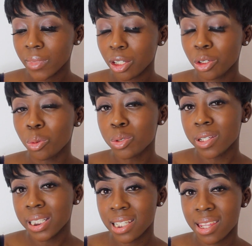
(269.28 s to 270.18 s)
you
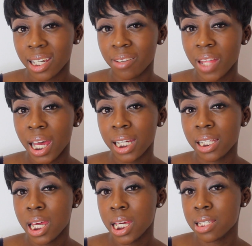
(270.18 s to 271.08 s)
also need to think of that in
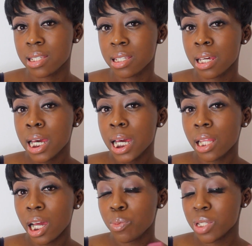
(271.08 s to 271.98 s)
his
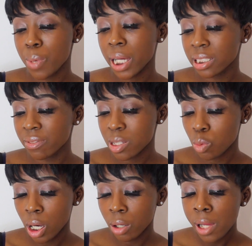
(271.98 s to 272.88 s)
perspective as
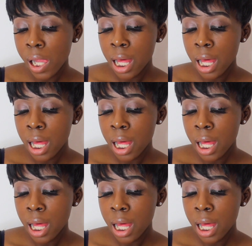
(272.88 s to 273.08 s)
well.